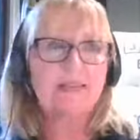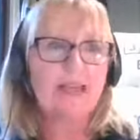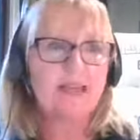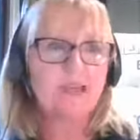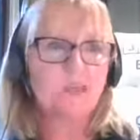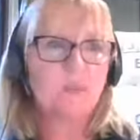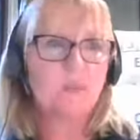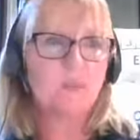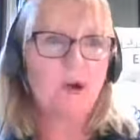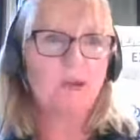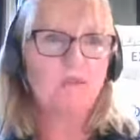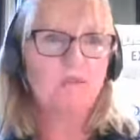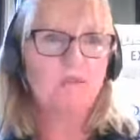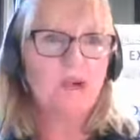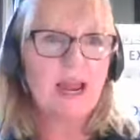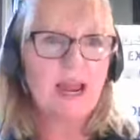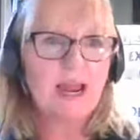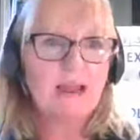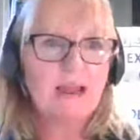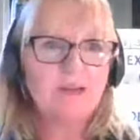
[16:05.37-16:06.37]
That's one
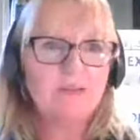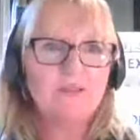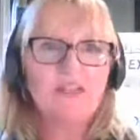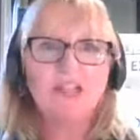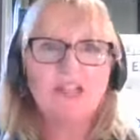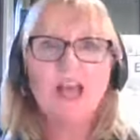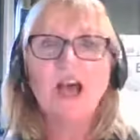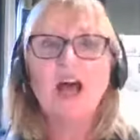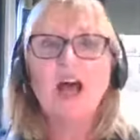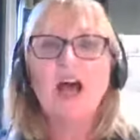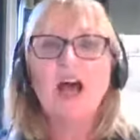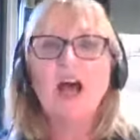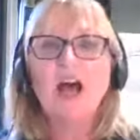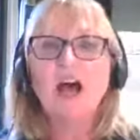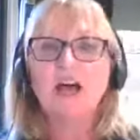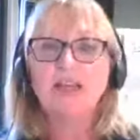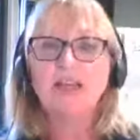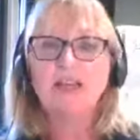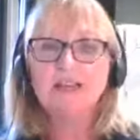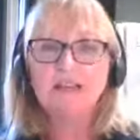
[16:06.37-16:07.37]
round
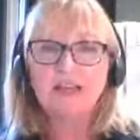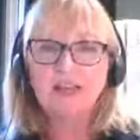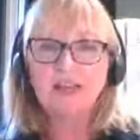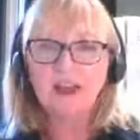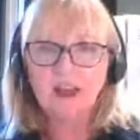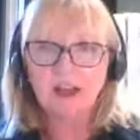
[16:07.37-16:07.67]
under